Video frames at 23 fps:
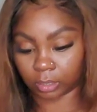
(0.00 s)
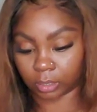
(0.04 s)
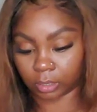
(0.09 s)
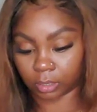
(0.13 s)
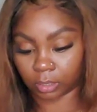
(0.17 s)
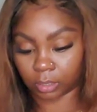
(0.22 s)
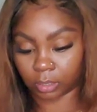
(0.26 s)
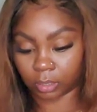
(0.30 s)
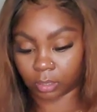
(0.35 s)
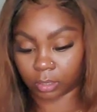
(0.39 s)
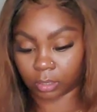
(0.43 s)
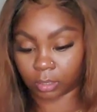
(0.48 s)

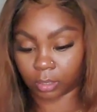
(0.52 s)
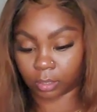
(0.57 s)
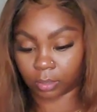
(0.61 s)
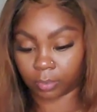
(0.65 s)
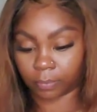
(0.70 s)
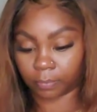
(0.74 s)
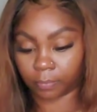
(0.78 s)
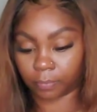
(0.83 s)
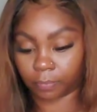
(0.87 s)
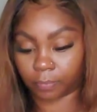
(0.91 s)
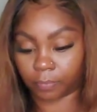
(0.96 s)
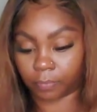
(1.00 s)

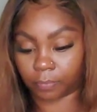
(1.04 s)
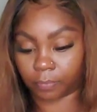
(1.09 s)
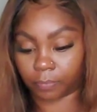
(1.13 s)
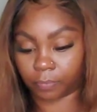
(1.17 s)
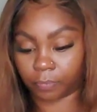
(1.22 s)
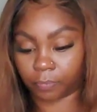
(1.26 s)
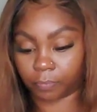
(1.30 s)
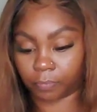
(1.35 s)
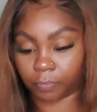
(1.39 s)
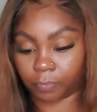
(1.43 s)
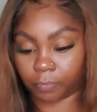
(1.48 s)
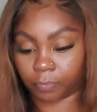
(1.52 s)

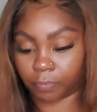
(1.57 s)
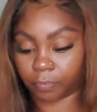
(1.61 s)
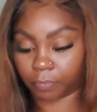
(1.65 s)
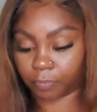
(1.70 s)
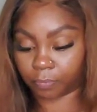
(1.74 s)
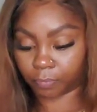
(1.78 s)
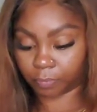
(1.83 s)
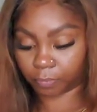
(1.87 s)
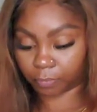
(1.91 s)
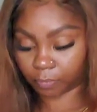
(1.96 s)
No one is speaking in this clip.